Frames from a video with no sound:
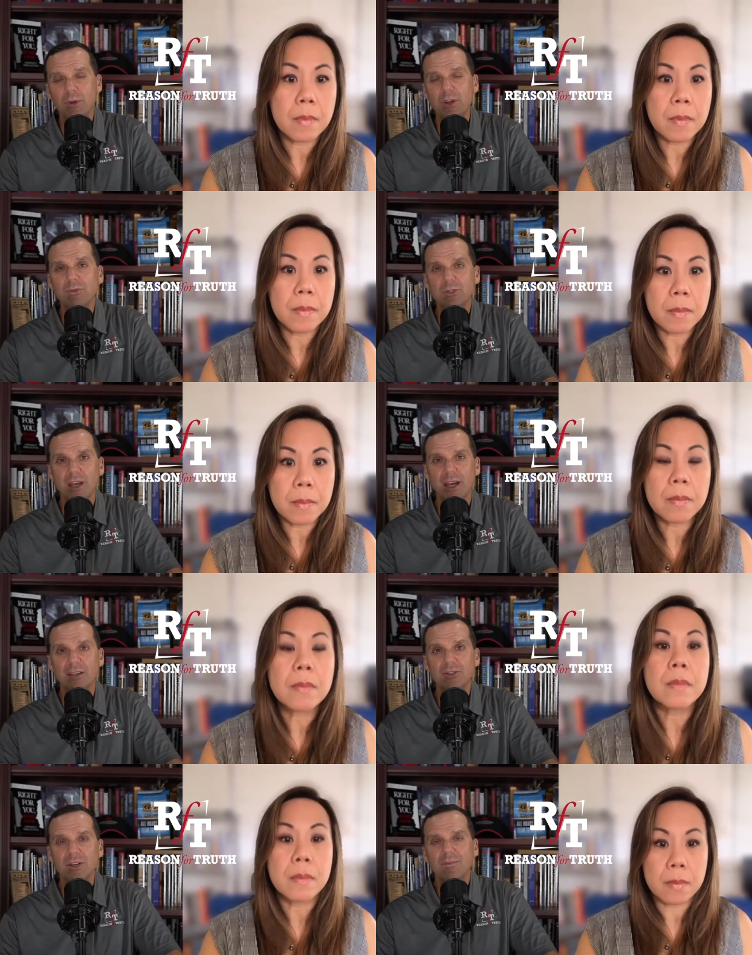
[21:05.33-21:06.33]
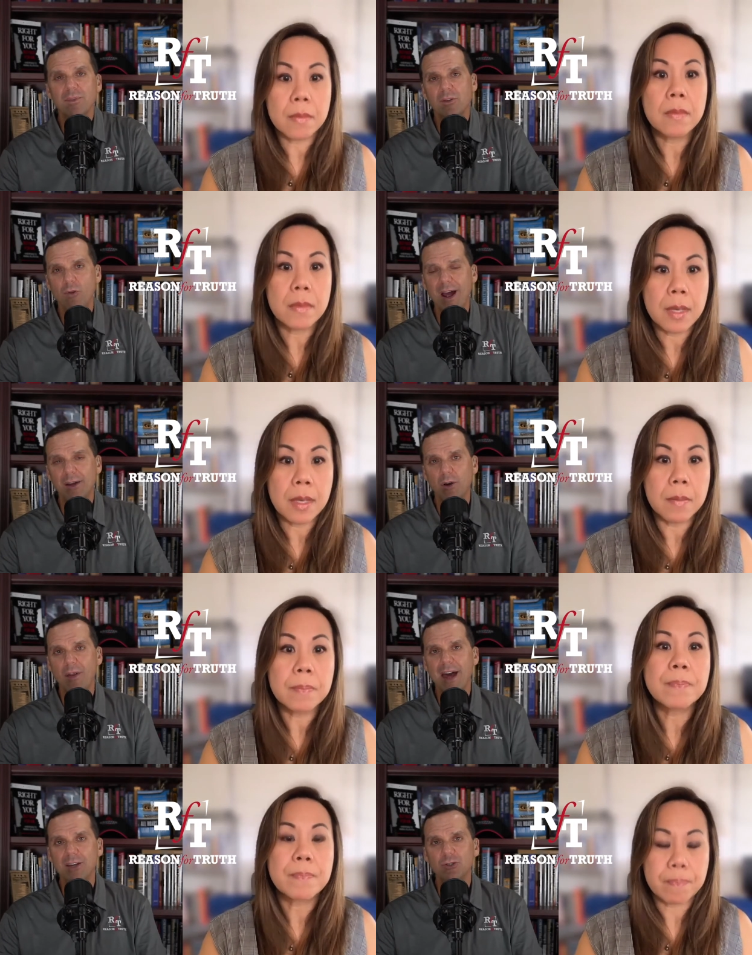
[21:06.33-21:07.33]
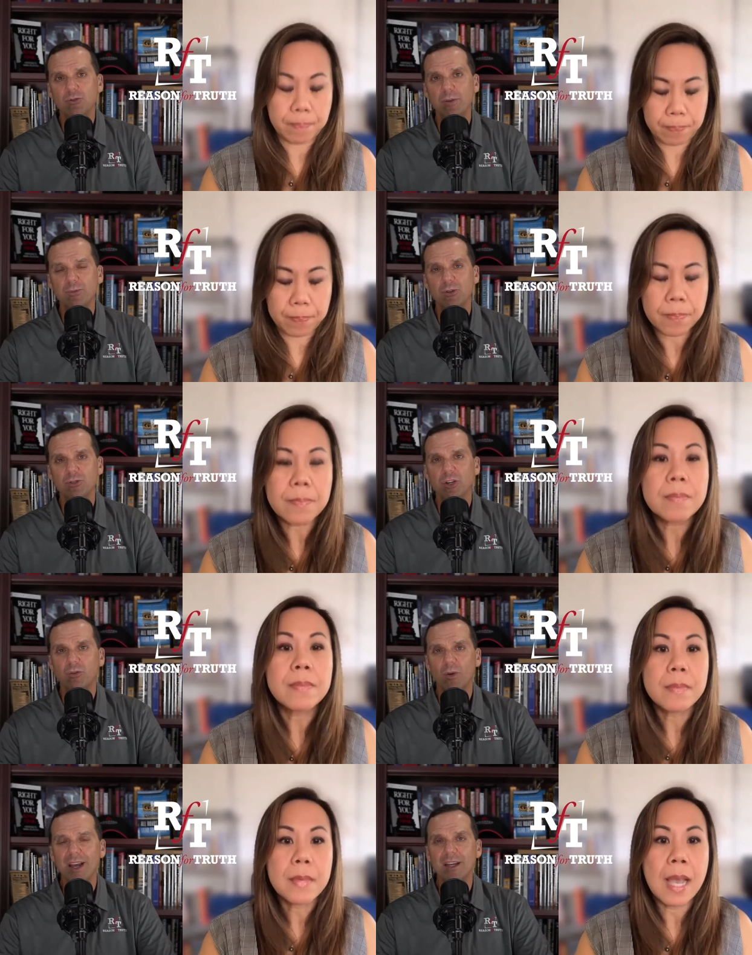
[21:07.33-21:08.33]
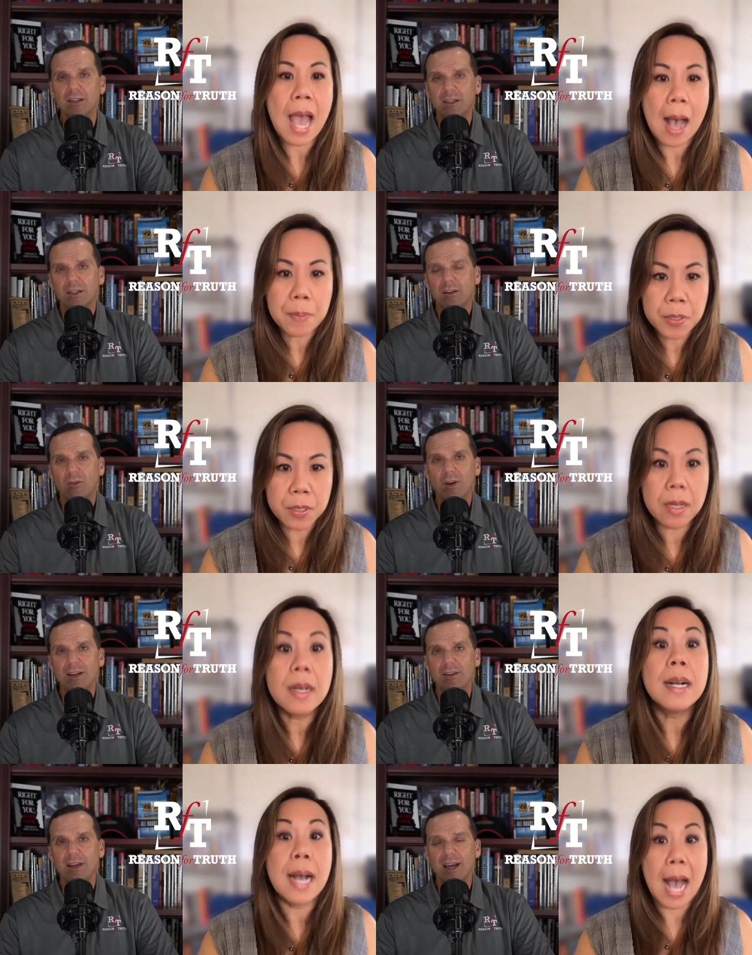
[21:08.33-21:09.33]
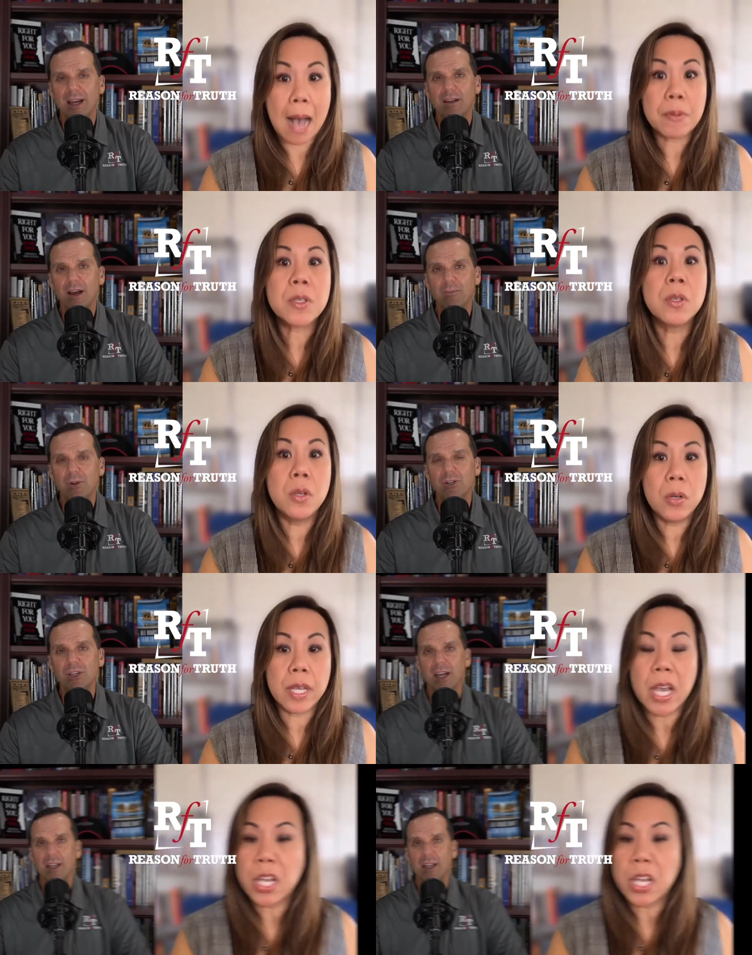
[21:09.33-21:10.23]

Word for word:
Speaker 1: those things, ground all that in Scripture. It's a great great thing. I appreciate